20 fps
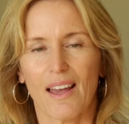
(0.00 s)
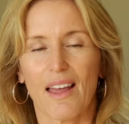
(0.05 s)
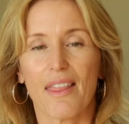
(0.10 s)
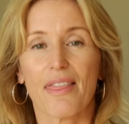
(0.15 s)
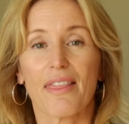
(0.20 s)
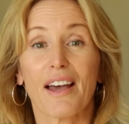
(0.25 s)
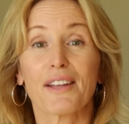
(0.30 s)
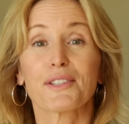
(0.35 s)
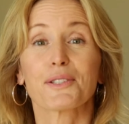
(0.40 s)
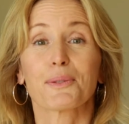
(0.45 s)

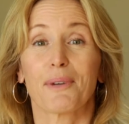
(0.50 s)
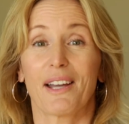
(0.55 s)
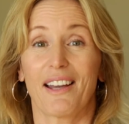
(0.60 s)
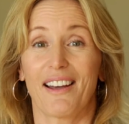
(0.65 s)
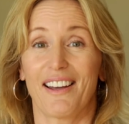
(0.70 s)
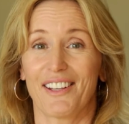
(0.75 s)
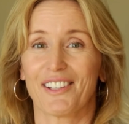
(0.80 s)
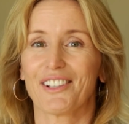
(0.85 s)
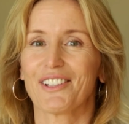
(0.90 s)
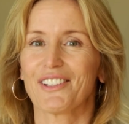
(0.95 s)
And that's why
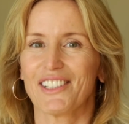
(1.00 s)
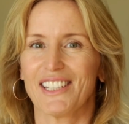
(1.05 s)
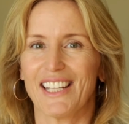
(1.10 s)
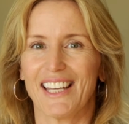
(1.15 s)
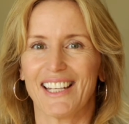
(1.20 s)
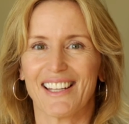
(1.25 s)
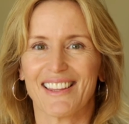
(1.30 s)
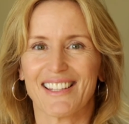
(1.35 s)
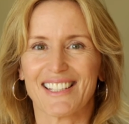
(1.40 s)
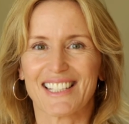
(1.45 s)
I
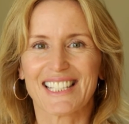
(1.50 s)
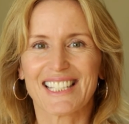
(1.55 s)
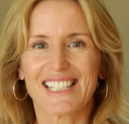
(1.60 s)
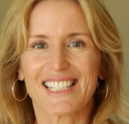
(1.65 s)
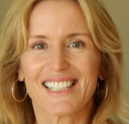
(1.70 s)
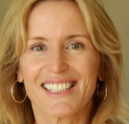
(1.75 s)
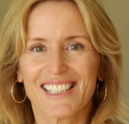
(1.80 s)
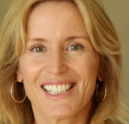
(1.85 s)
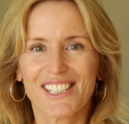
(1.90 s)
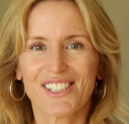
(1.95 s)
created this
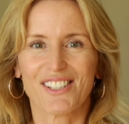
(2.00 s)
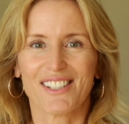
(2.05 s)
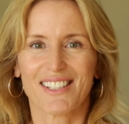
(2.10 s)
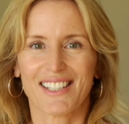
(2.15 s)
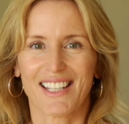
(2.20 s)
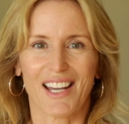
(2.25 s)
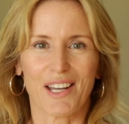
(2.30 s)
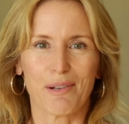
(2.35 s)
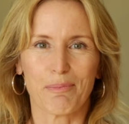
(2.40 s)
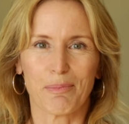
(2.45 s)
delicious
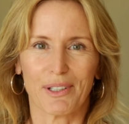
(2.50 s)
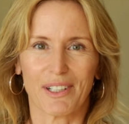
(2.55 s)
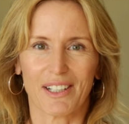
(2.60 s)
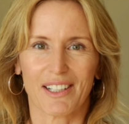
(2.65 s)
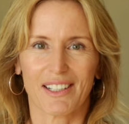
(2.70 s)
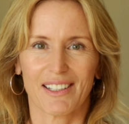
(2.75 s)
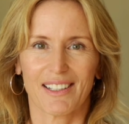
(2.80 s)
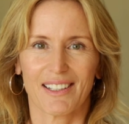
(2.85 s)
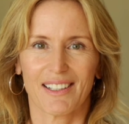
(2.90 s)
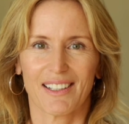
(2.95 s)

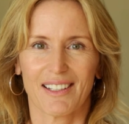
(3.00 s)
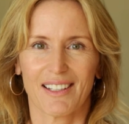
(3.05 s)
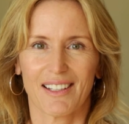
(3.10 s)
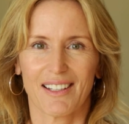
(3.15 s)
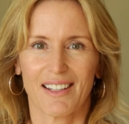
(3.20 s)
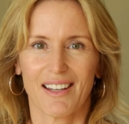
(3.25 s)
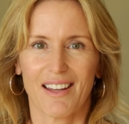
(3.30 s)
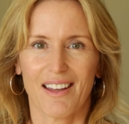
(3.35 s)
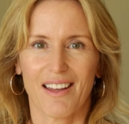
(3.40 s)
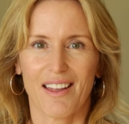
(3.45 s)
guidebook,
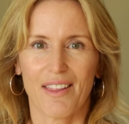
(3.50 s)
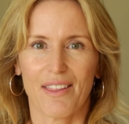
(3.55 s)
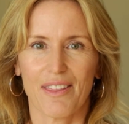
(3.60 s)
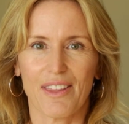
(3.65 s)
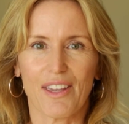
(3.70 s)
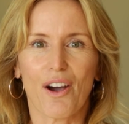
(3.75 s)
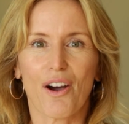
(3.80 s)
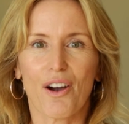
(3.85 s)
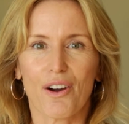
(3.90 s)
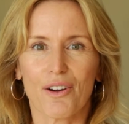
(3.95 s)

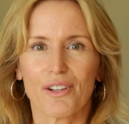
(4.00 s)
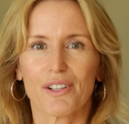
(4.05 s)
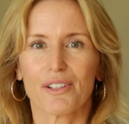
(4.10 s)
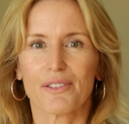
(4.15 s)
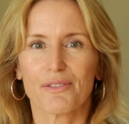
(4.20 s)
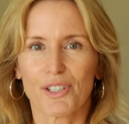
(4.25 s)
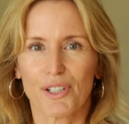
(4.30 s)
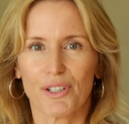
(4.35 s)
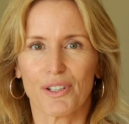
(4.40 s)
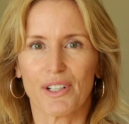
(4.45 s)
The Art
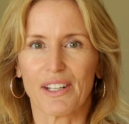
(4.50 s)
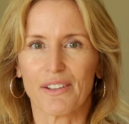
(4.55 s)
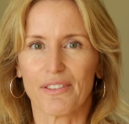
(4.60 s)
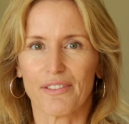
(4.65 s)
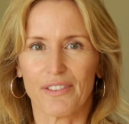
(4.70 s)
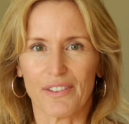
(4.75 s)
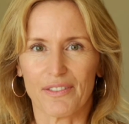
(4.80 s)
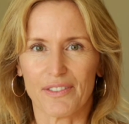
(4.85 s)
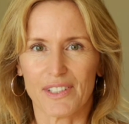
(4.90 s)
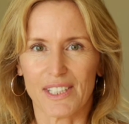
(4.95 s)
of Turning
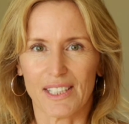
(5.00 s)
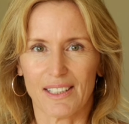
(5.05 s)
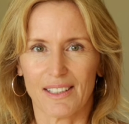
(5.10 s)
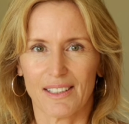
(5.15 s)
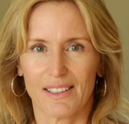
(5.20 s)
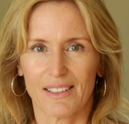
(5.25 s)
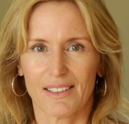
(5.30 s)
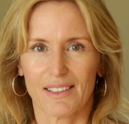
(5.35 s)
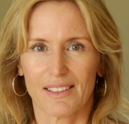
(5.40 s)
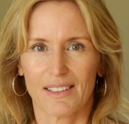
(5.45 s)
50.
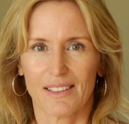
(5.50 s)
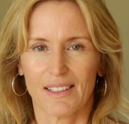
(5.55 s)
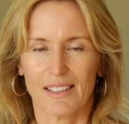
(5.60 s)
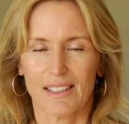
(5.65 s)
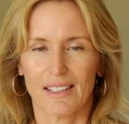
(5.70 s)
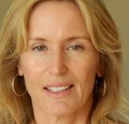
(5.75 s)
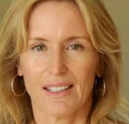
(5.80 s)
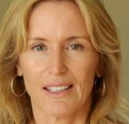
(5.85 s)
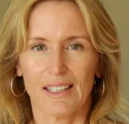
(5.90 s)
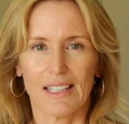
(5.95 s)

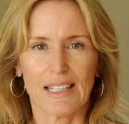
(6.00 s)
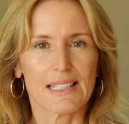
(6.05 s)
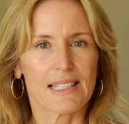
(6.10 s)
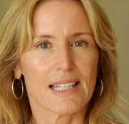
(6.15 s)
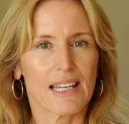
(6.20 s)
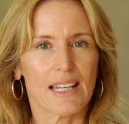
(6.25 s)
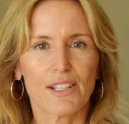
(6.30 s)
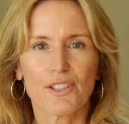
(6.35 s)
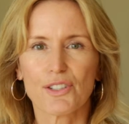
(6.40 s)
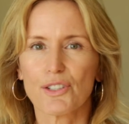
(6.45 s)
It
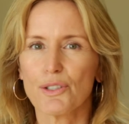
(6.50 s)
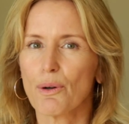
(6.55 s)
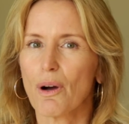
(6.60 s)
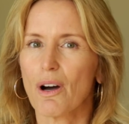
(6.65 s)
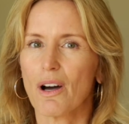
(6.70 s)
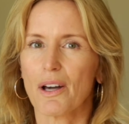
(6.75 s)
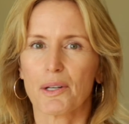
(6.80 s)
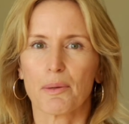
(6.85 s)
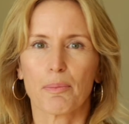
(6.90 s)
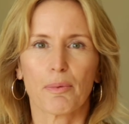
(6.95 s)
takes you
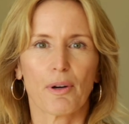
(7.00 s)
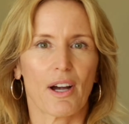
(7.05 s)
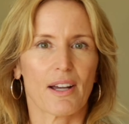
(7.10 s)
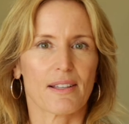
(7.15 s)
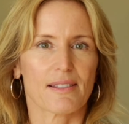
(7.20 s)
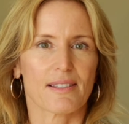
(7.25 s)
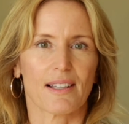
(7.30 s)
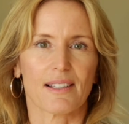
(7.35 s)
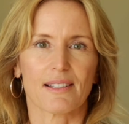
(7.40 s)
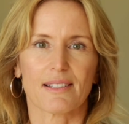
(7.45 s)
on a
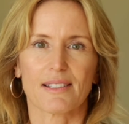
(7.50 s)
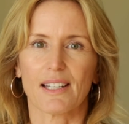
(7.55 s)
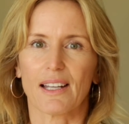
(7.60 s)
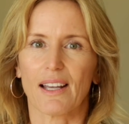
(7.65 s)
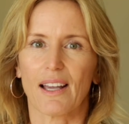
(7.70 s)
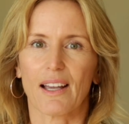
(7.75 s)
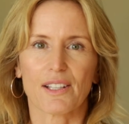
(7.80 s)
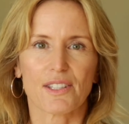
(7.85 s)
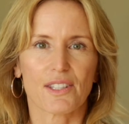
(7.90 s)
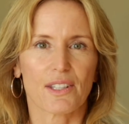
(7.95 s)
process
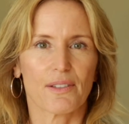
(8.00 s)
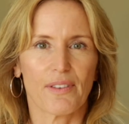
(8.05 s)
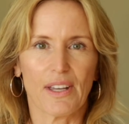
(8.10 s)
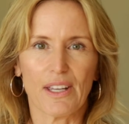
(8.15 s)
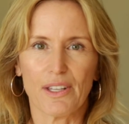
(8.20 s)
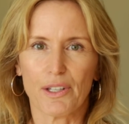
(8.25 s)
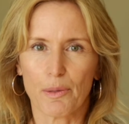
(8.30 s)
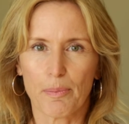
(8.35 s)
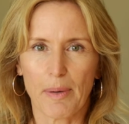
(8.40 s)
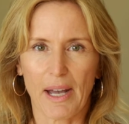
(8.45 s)
to
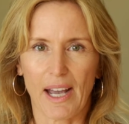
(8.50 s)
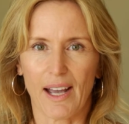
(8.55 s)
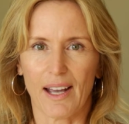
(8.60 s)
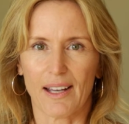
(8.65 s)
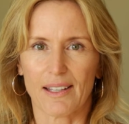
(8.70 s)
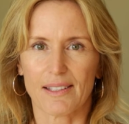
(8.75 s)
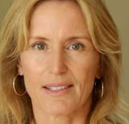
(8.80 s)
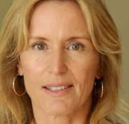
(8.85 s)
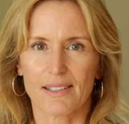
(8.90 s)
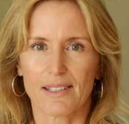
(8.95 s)
excavate your
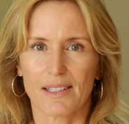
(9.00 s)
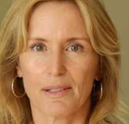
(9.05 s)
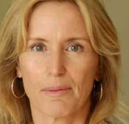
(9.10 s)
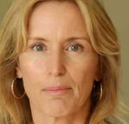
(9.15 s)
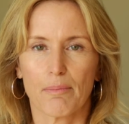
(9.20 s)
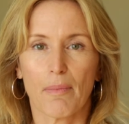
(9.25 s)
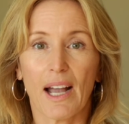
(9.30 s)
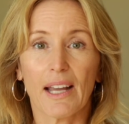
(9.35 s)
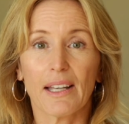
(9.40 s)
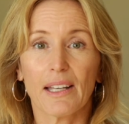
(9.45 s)
past,
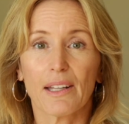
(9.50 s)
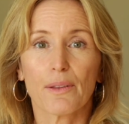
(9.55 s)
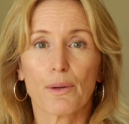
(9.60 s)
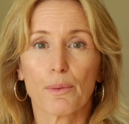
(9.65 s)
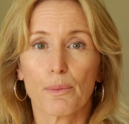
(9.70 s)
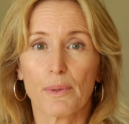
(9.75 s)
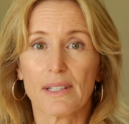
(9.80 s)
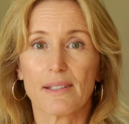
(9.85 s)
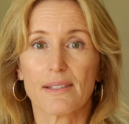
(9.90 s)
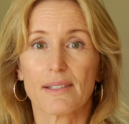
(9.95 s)
mining the
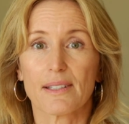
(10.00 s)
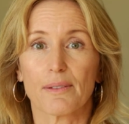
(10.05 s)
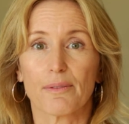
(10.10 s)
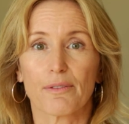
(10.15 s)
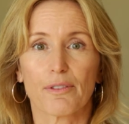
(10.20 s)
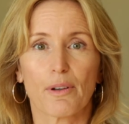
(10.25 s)
wisdom